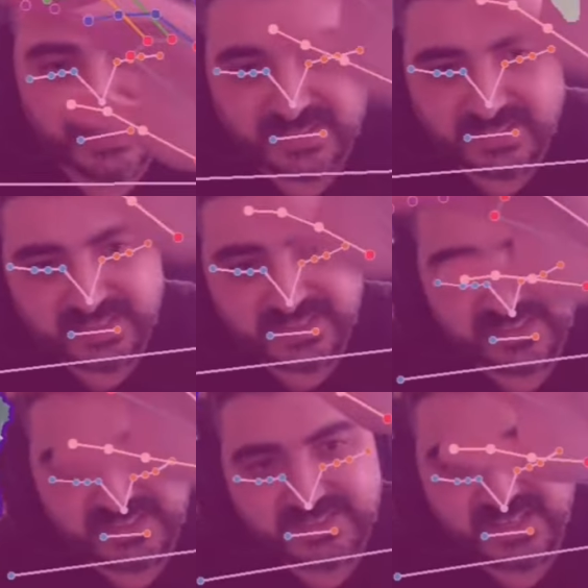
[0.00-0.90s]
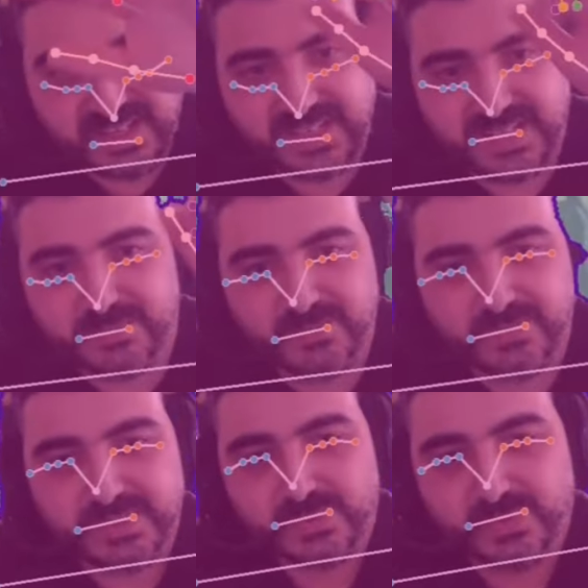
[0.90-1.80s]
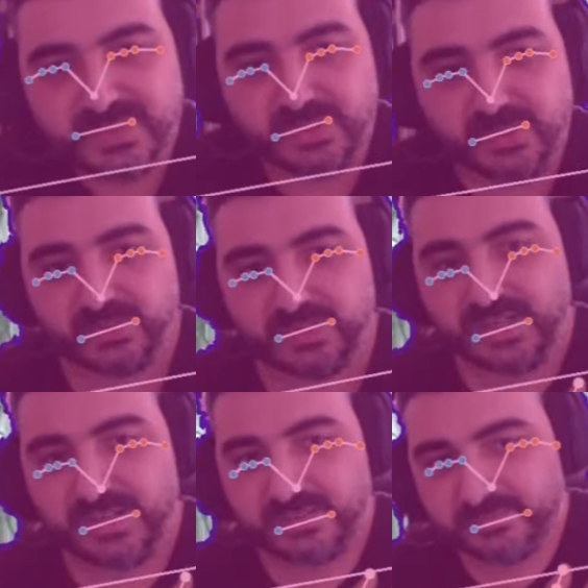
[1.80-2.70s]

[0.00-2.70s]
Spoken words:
at least hand movements with the whole arm.